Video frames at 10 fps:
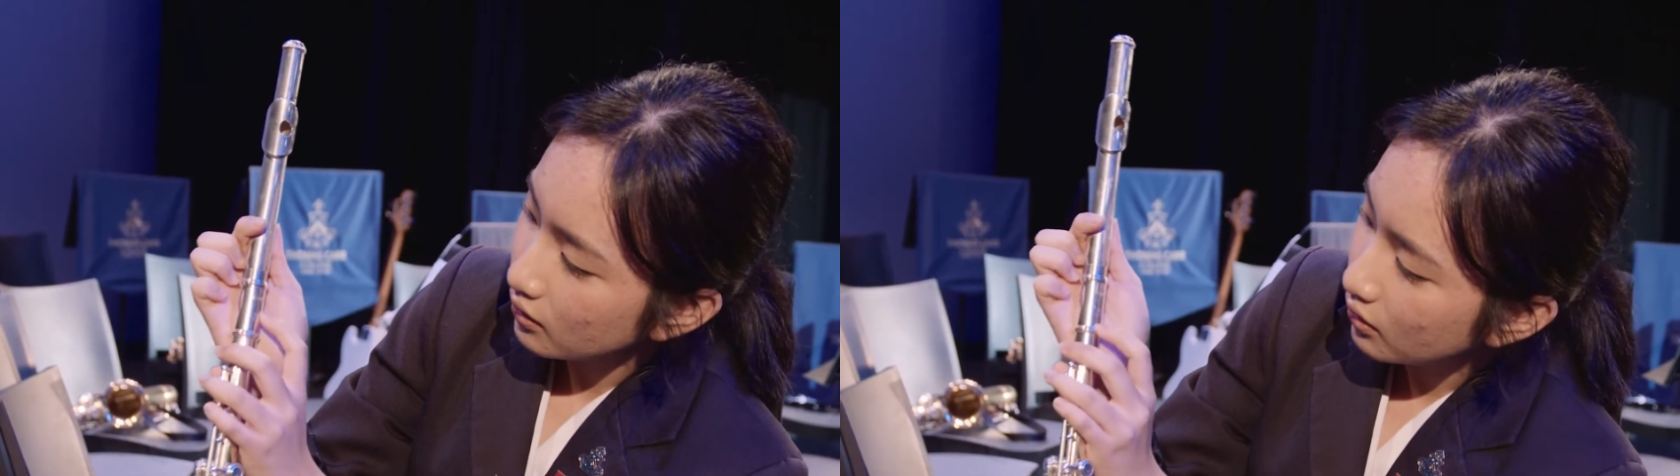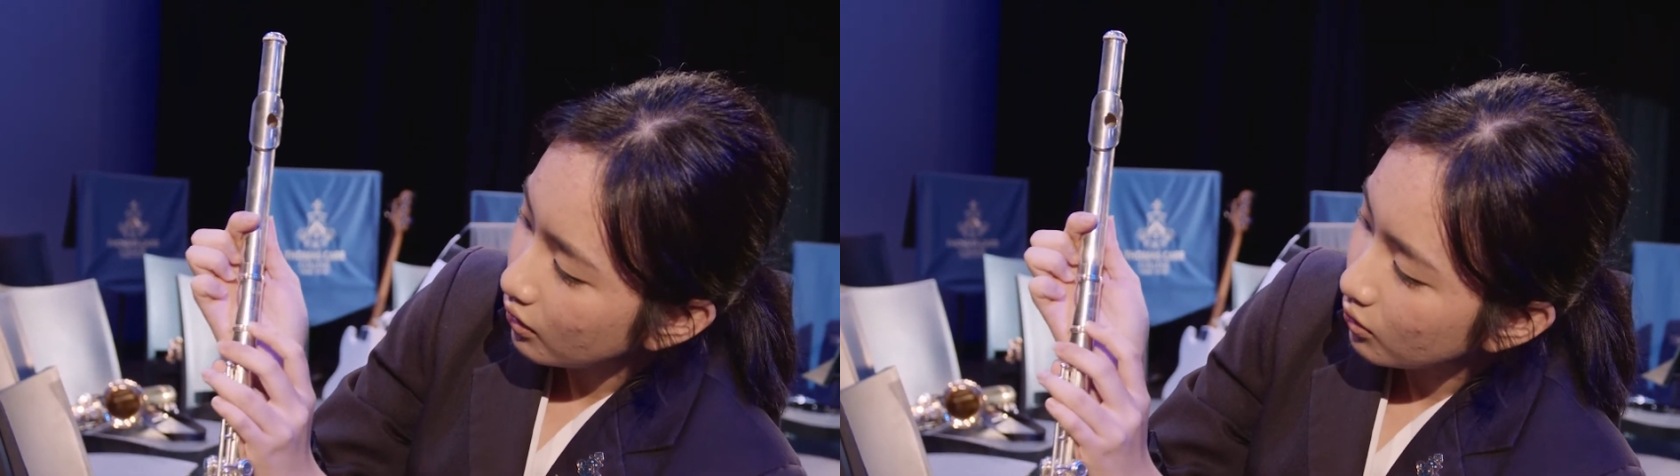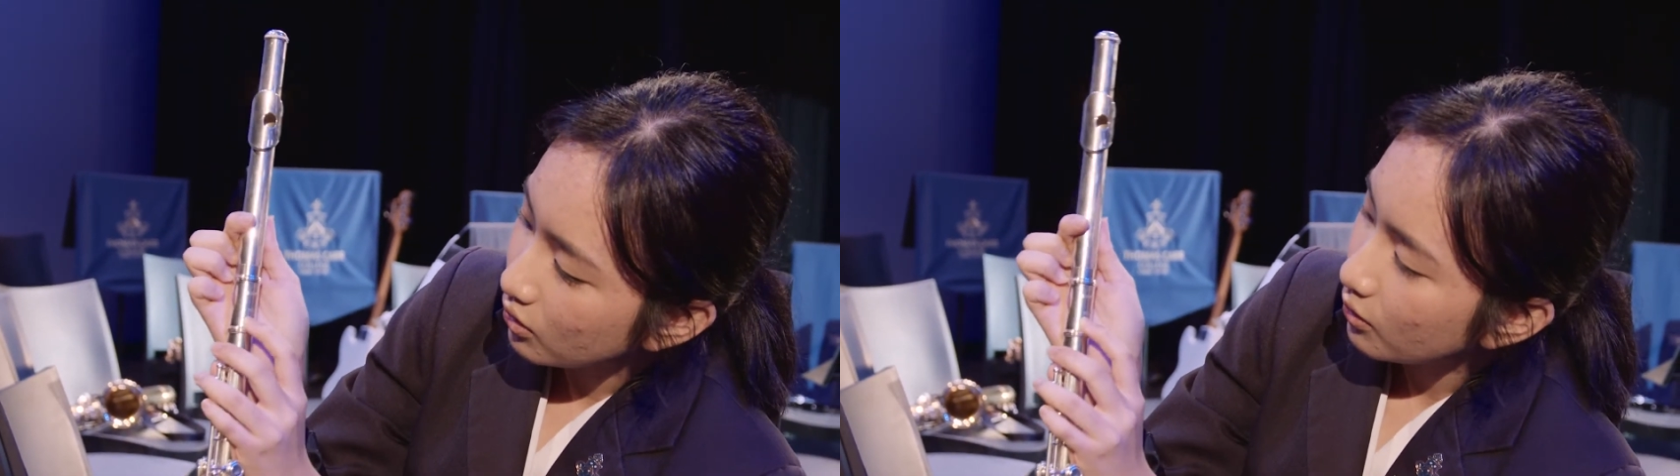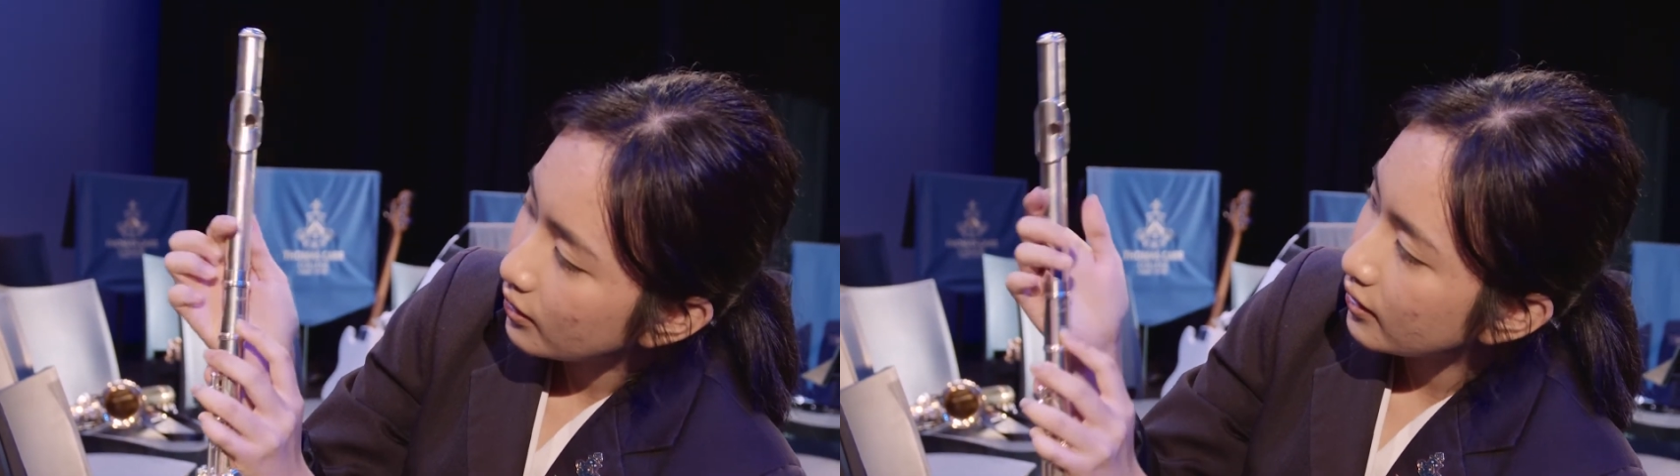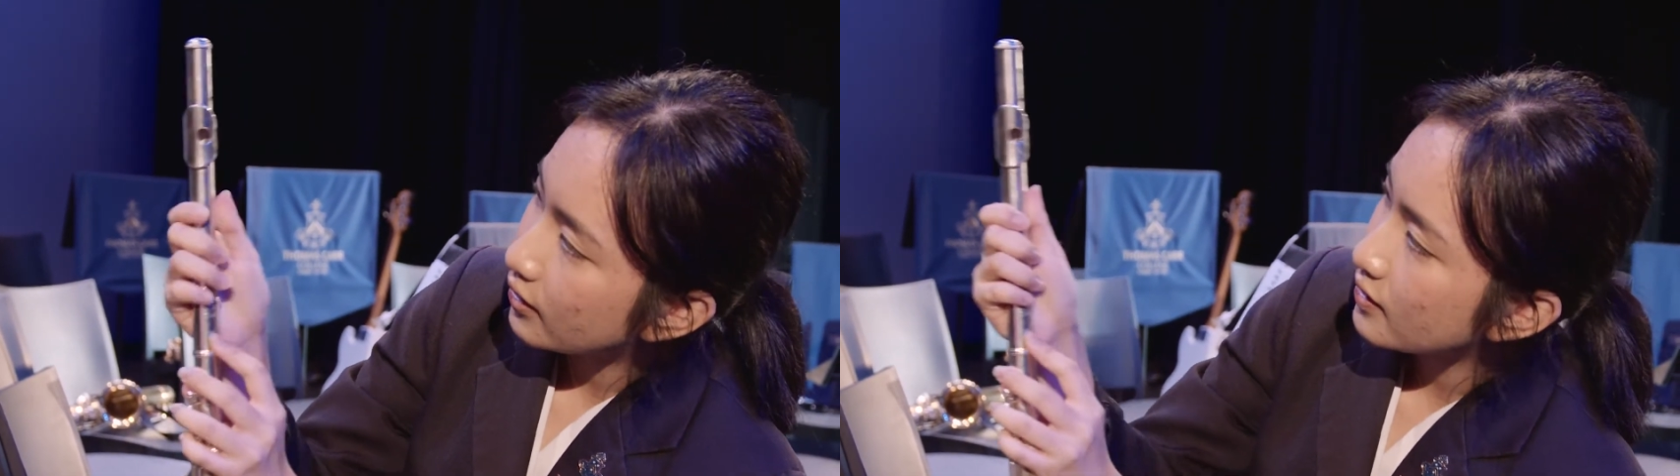logo
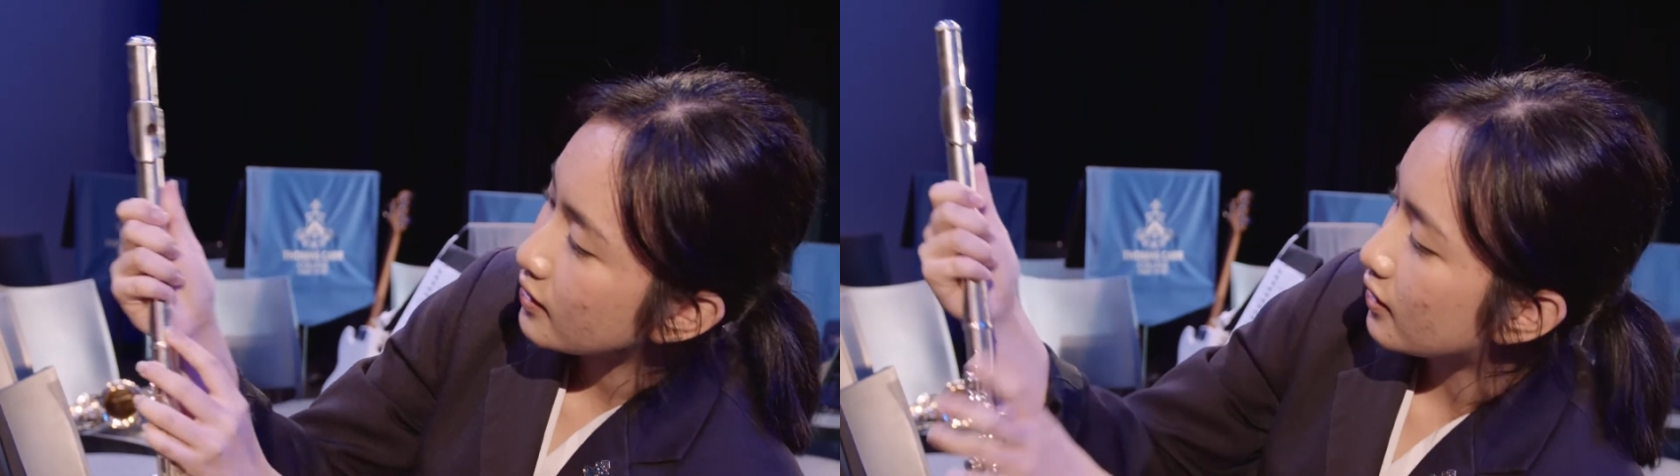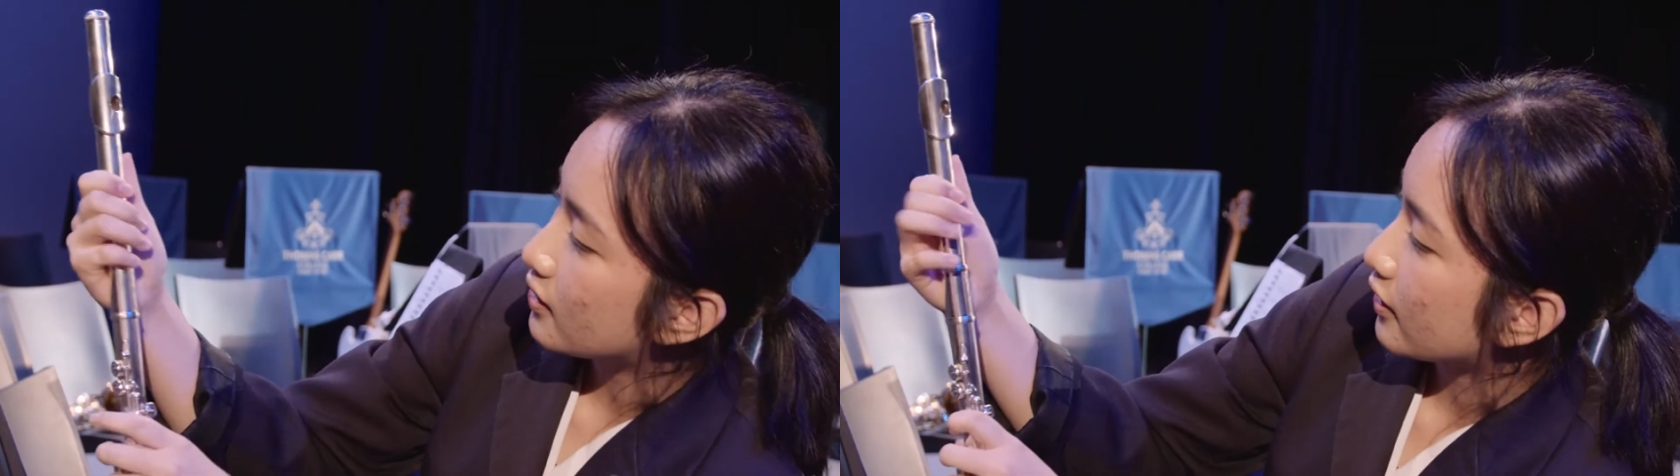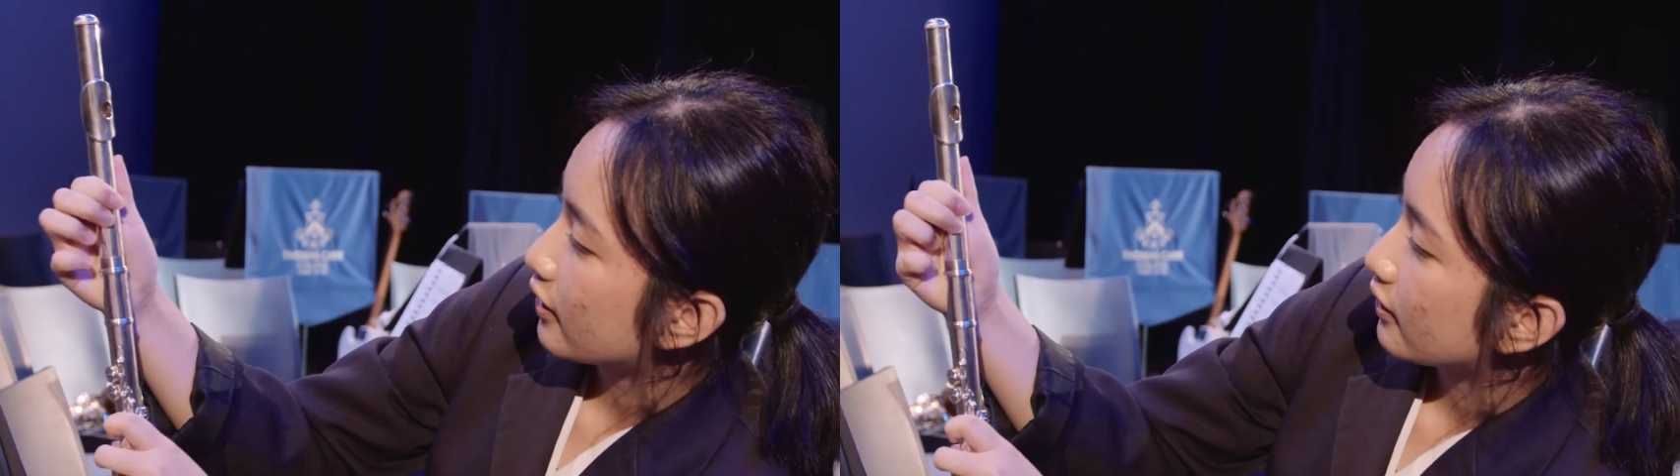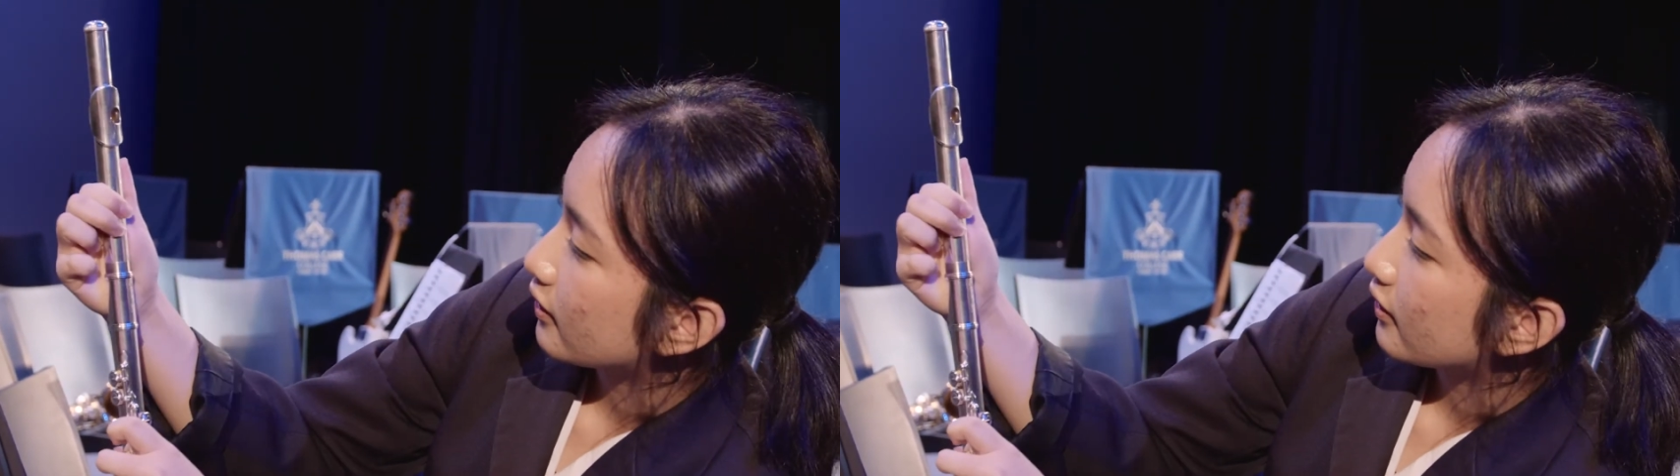in the center.